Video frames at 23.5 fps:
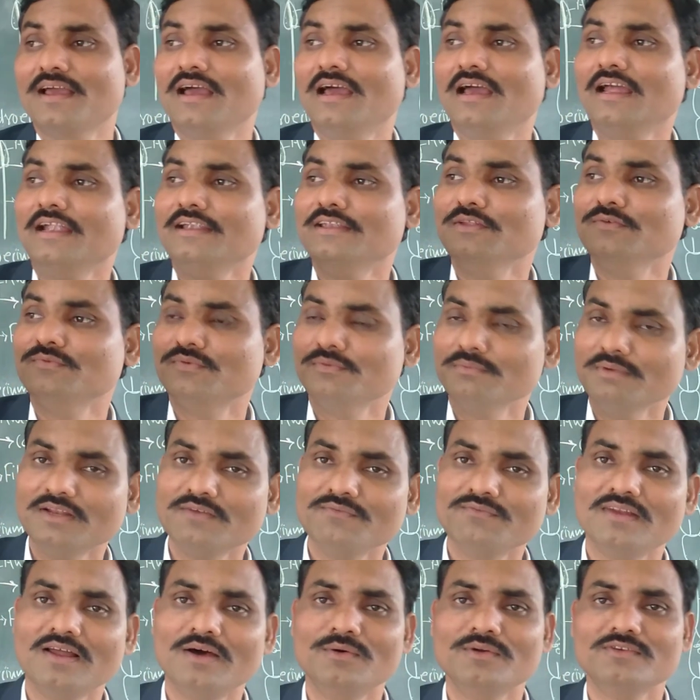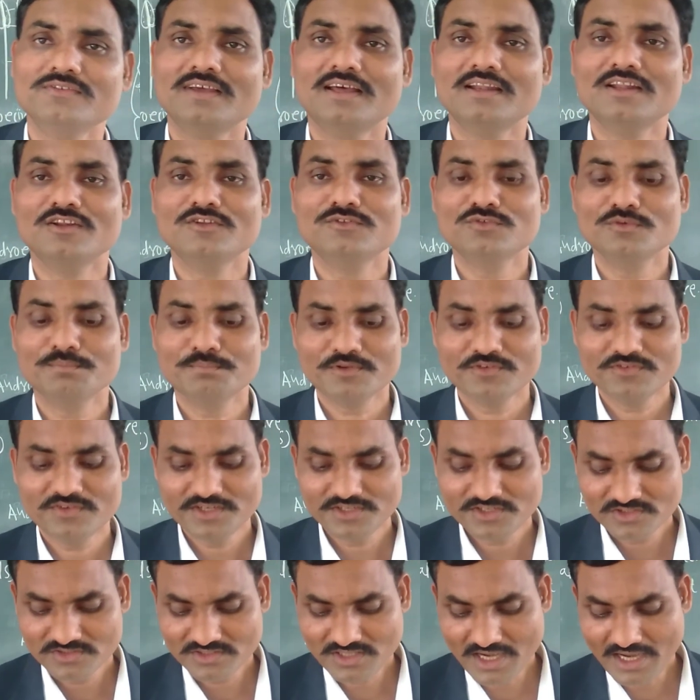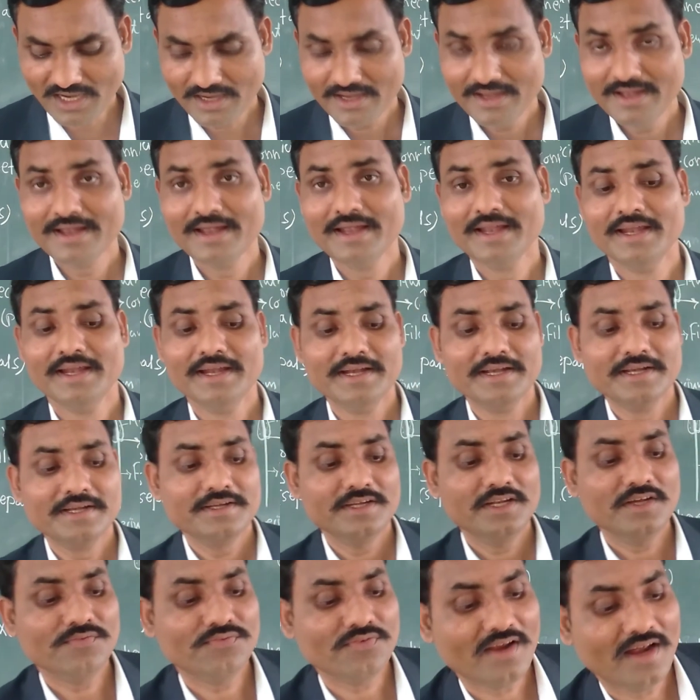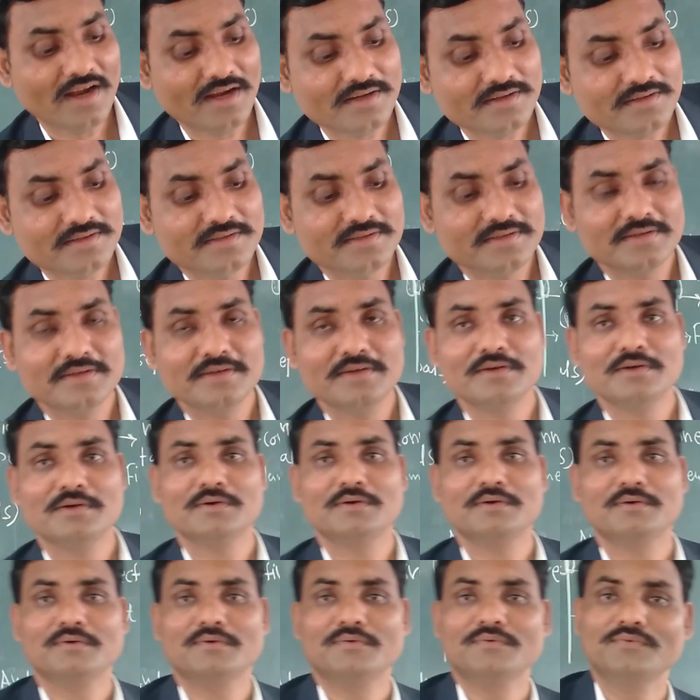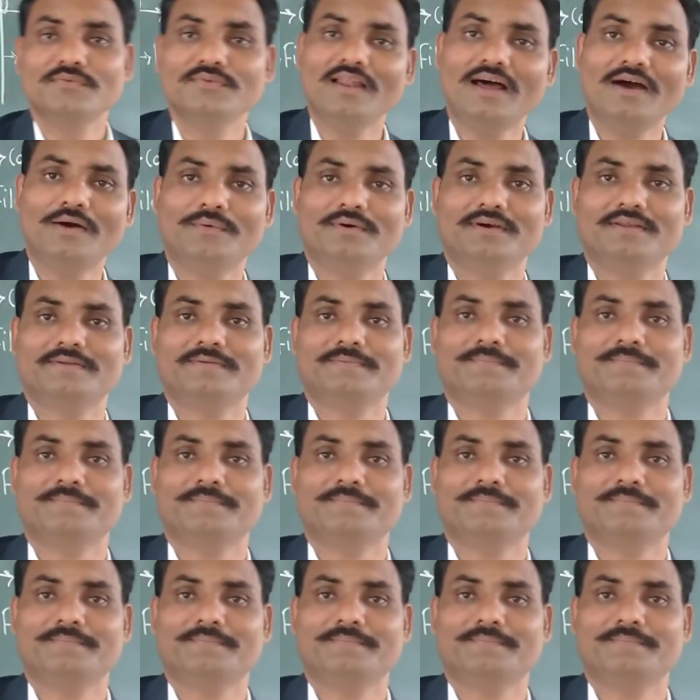and the female flowers are also present in the different flower.